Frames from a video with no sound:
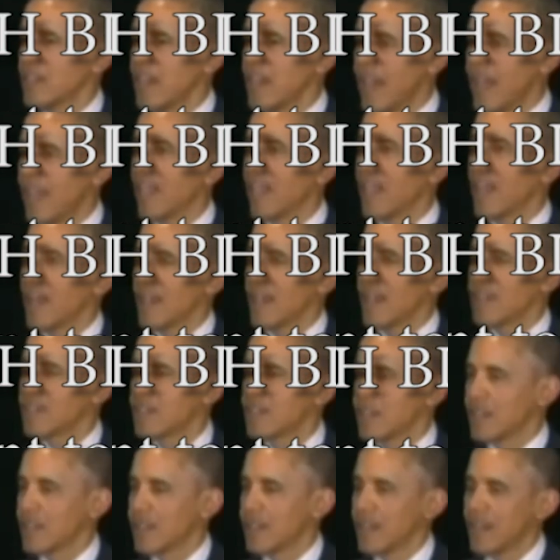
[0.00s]

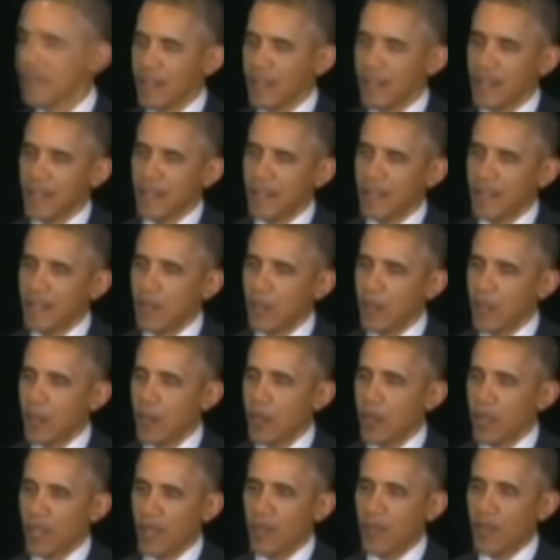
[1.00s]
allies that
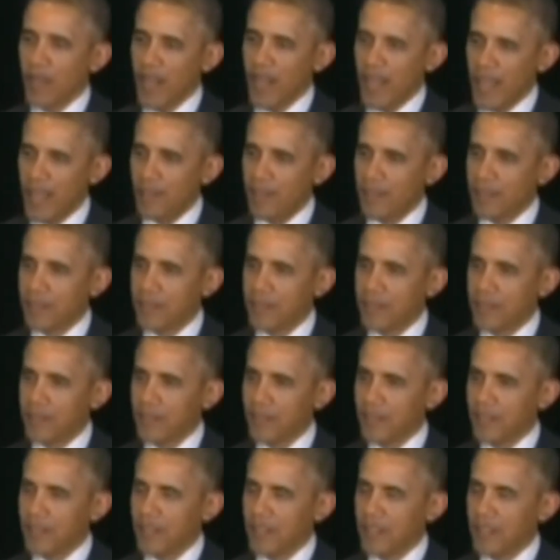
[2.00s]
we will ever have
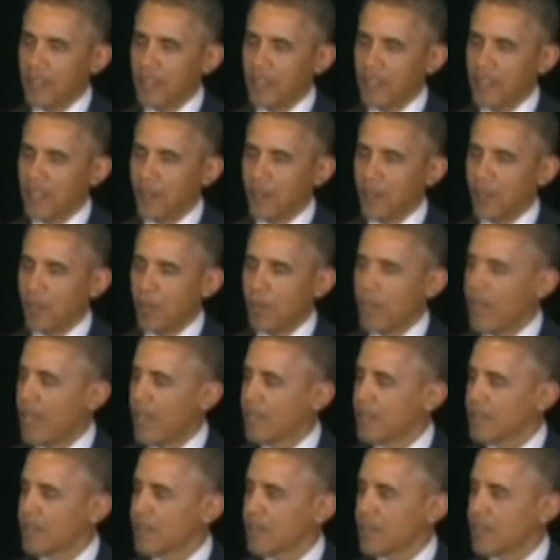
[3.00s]
uh,
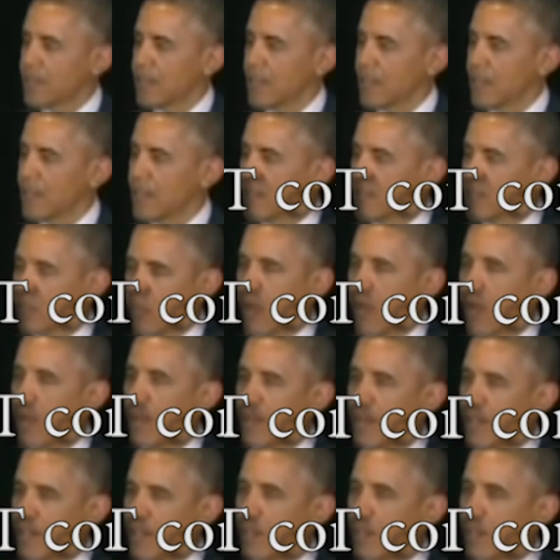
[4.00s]
remains a strong,